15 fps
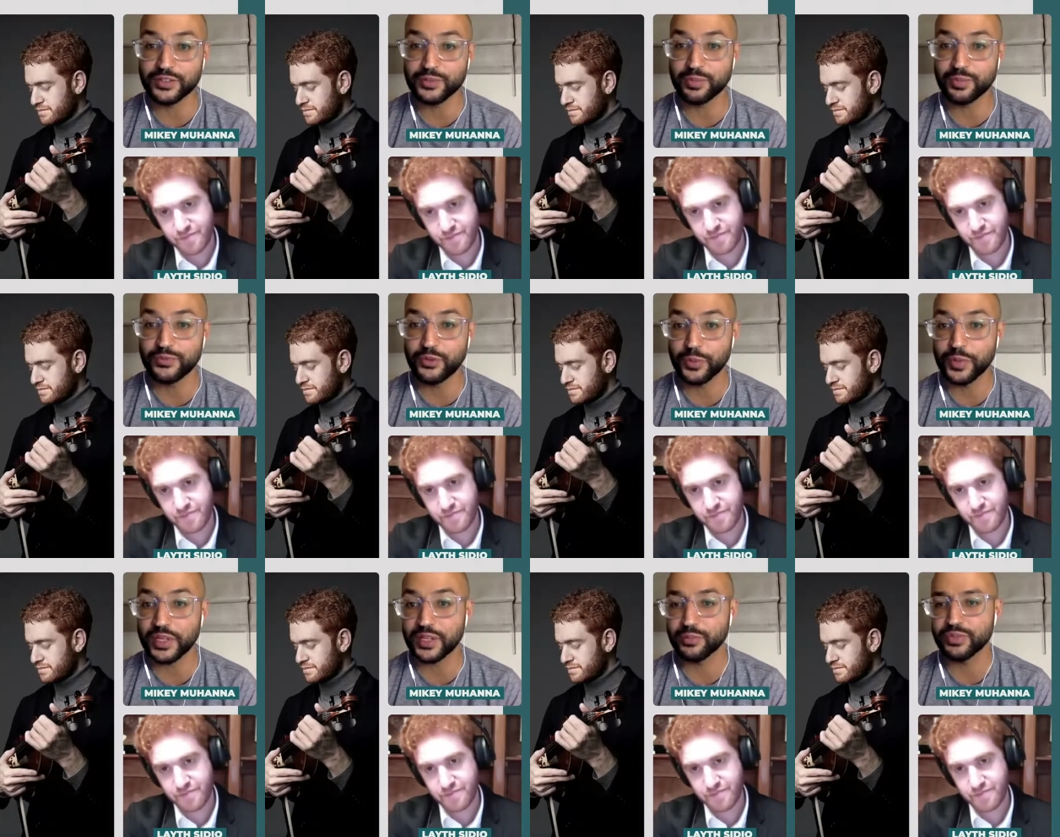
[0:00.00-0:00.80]
Speaker 1: as
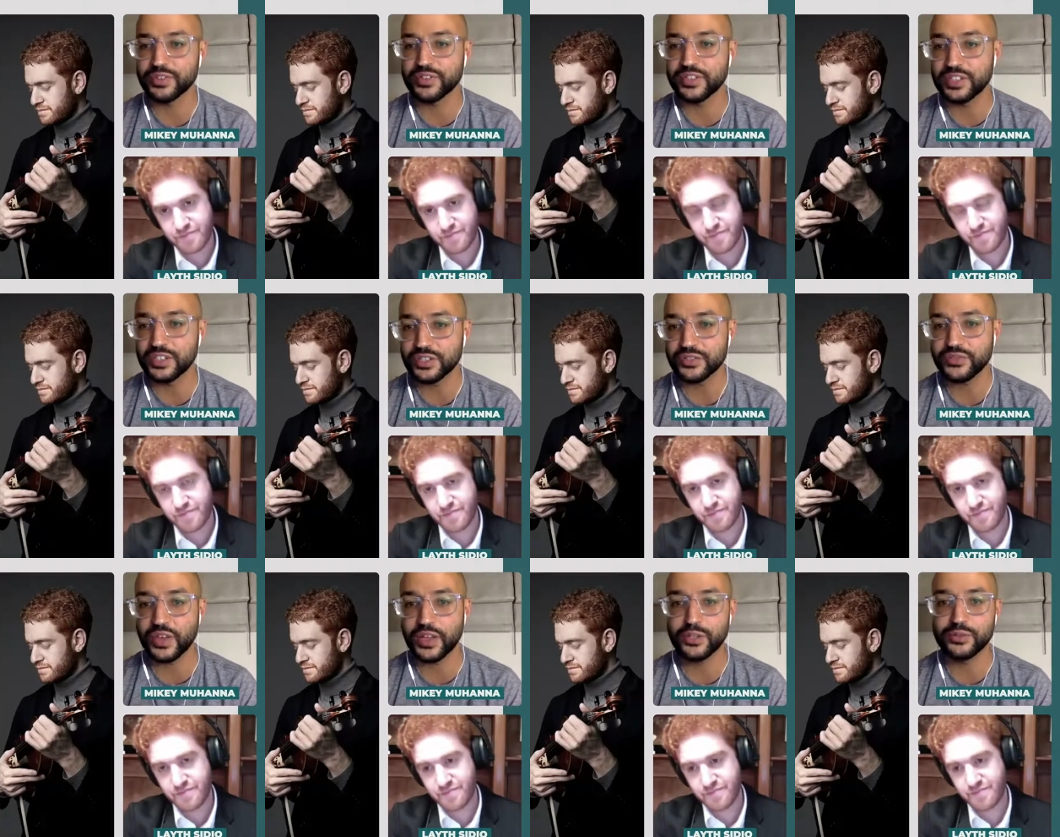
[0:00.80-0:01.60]
performing in prestigious
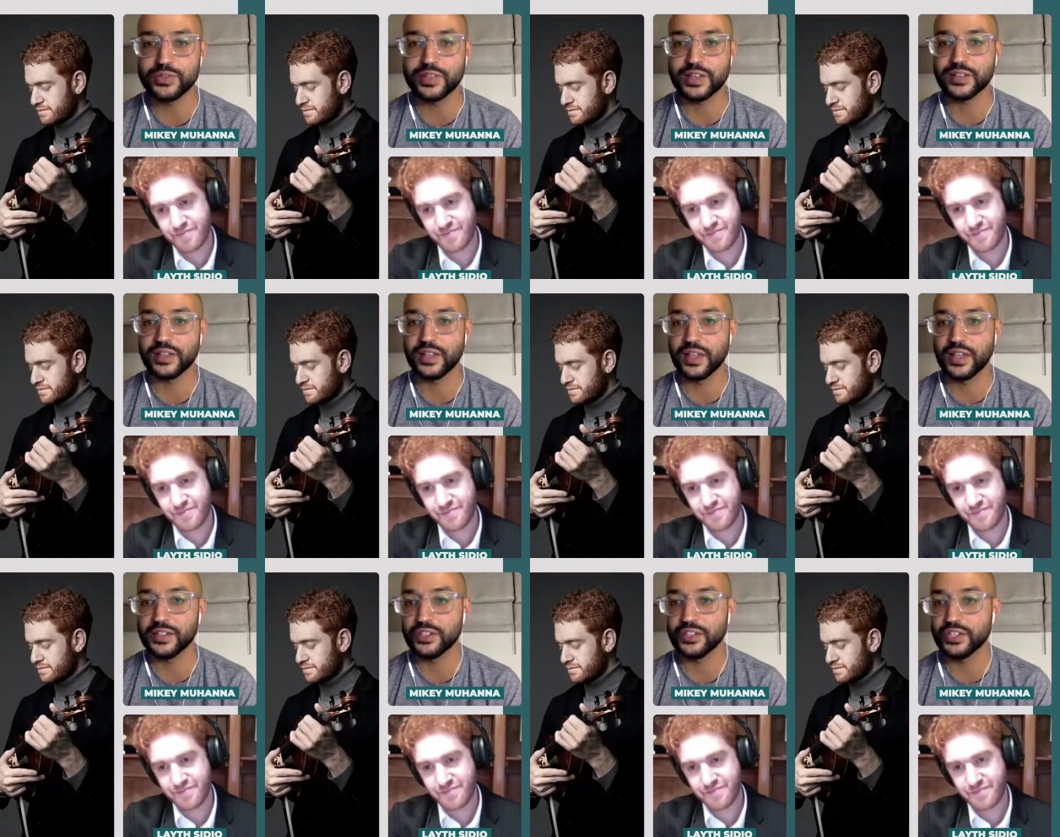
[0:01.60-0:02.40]
venues like the
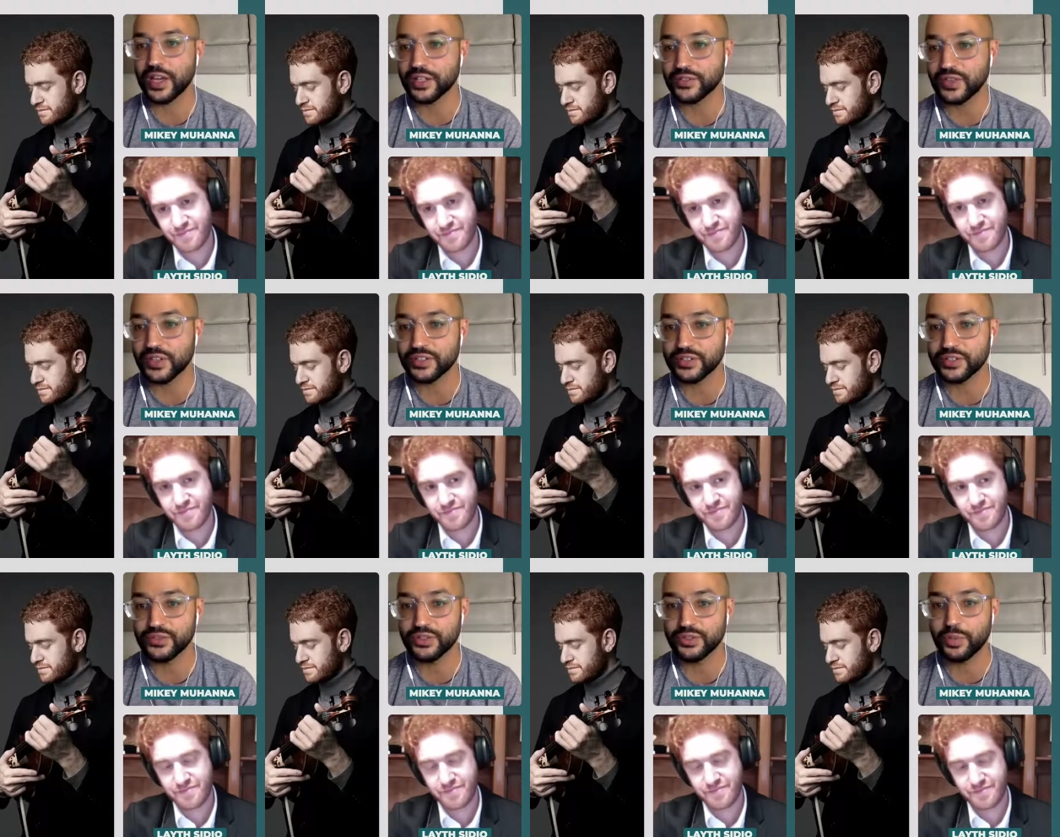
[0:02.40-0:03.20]
London Jazz
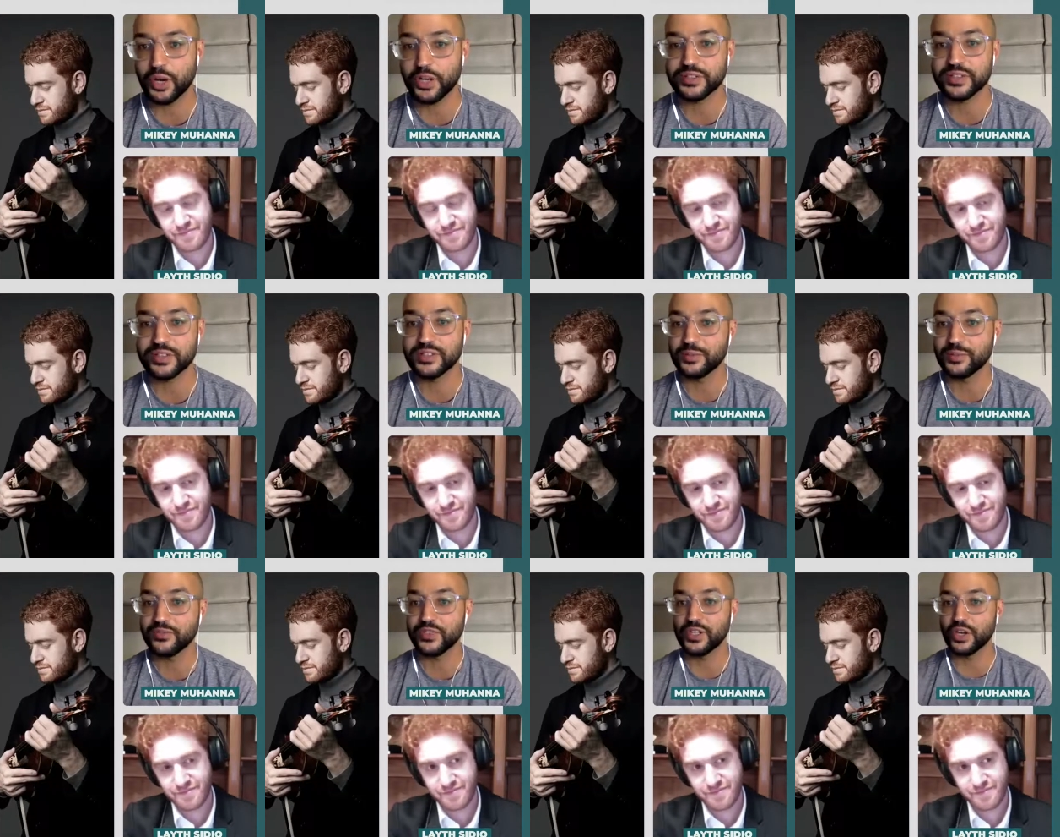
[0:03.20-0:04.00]
Festival, Boston
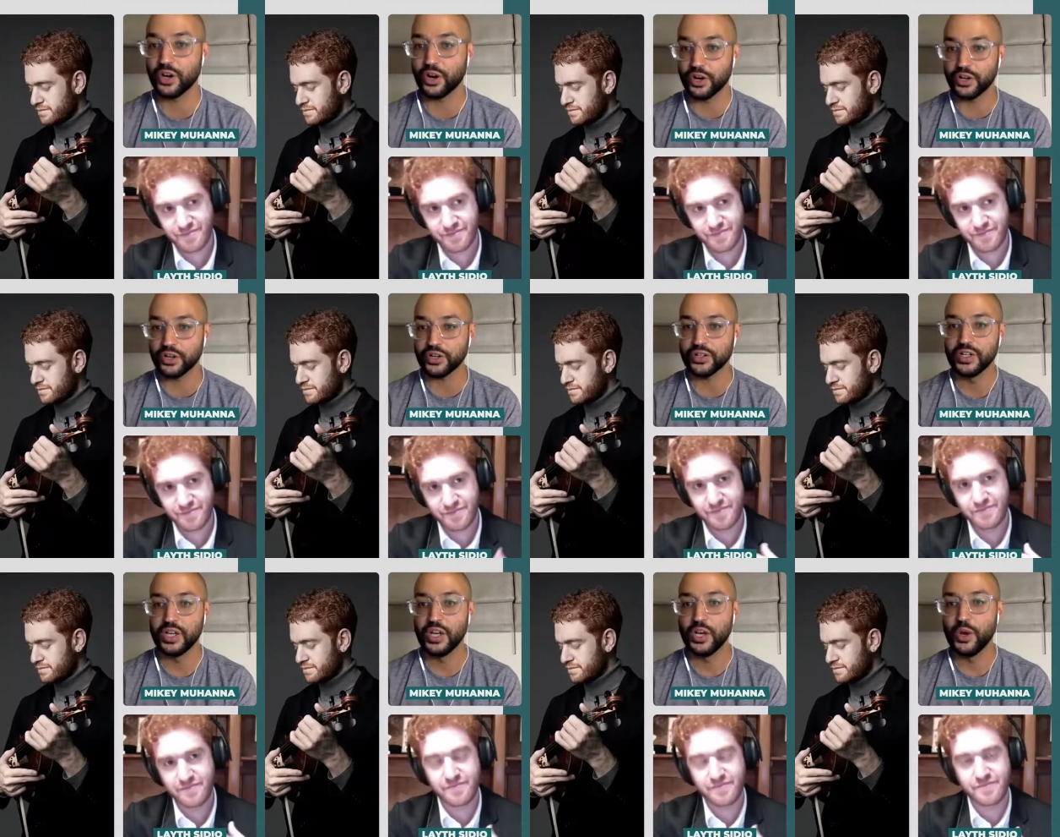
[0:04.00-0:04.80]
Symphony Hall,
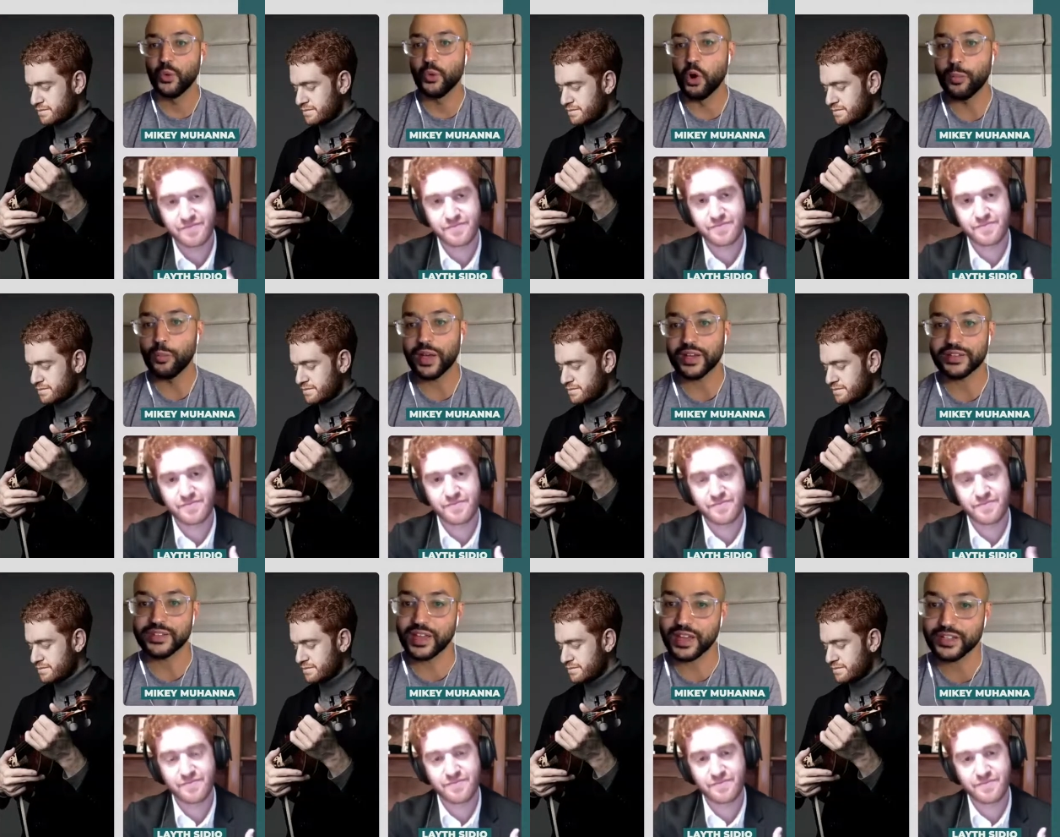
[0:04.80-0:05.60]

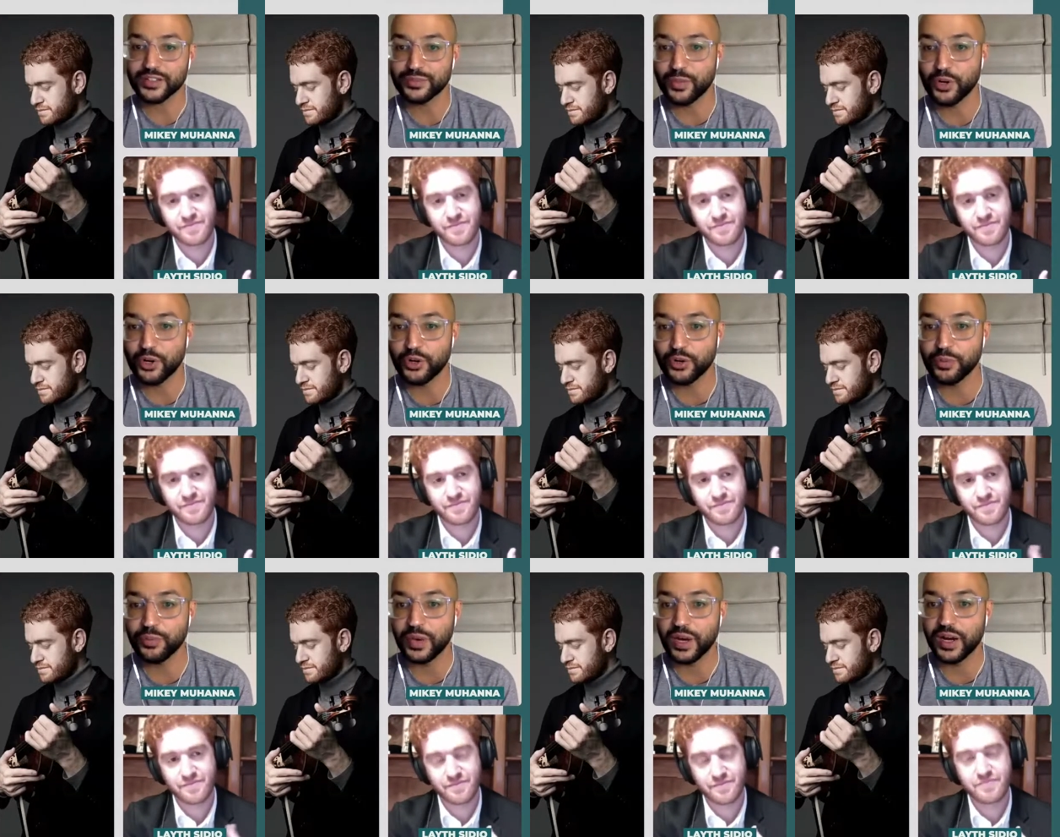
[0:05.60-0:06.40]
Womex
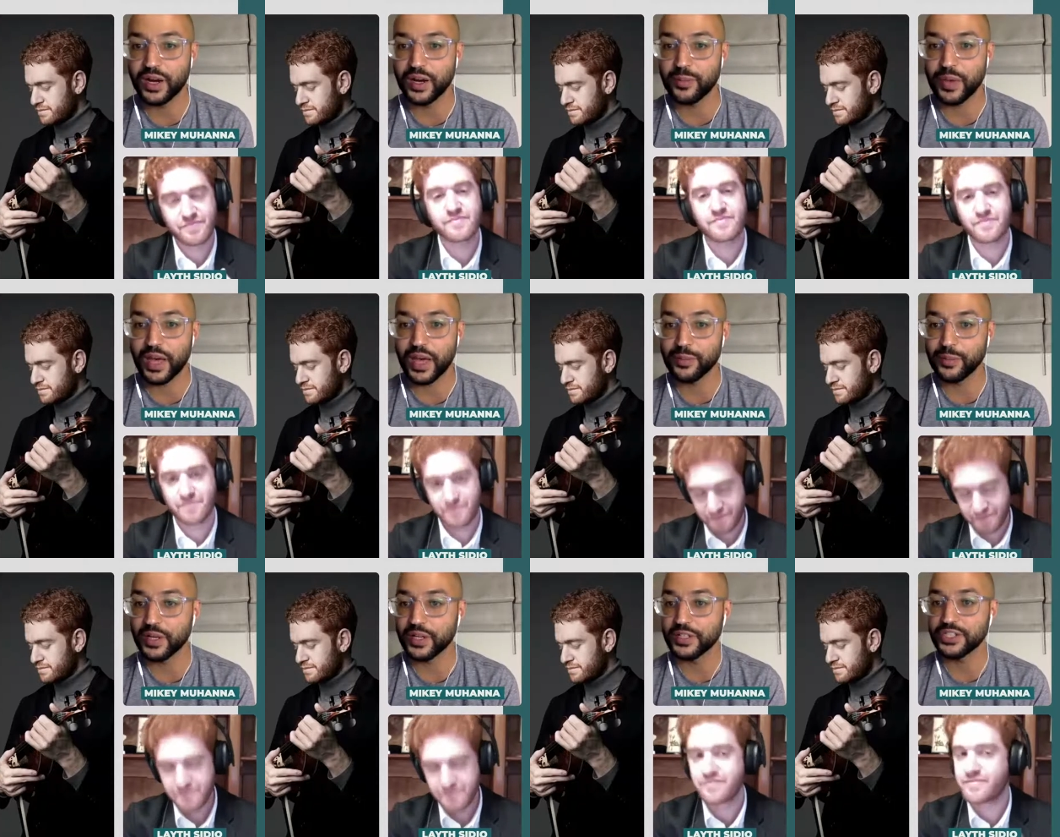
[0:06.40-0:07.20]
Expo, uh,
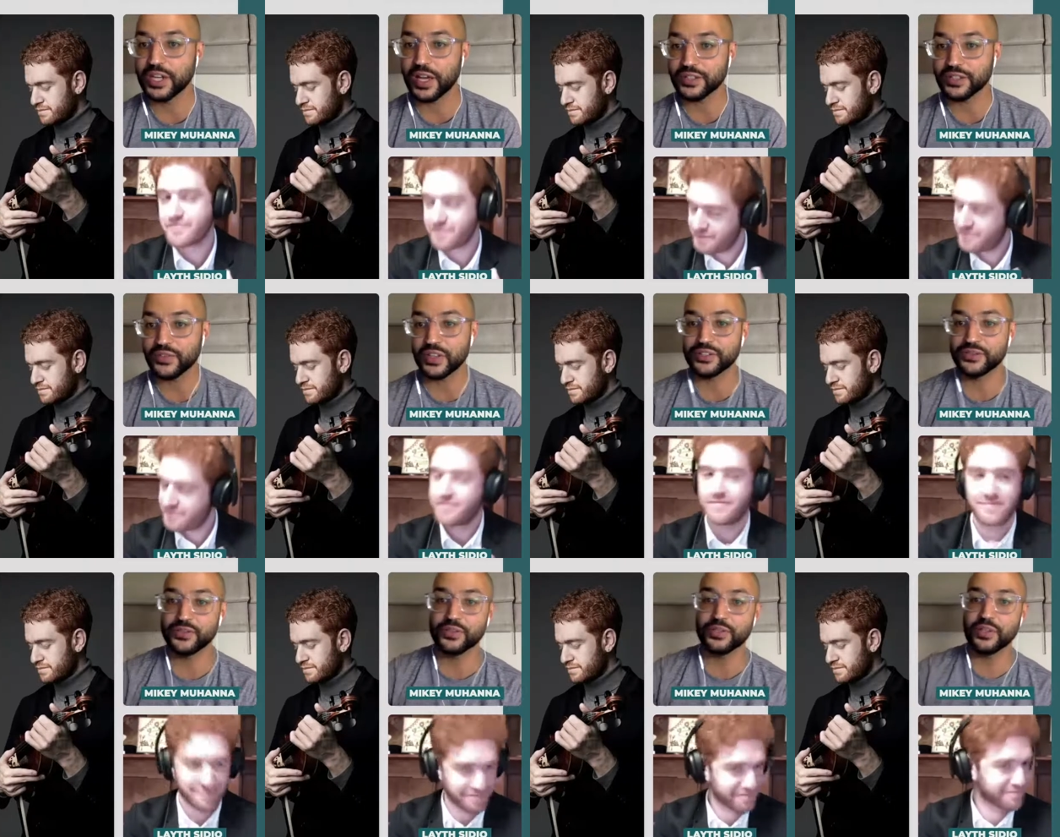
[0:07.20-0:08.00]
Panama Jazz
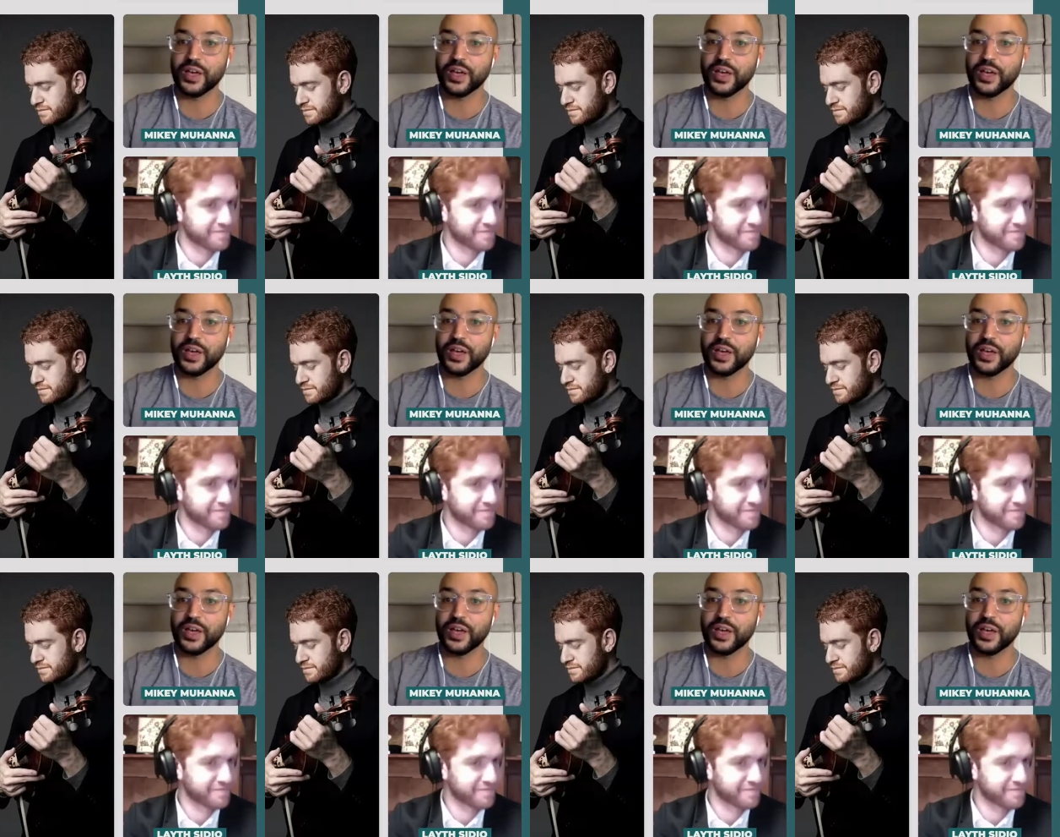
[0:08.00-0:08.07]
Festival,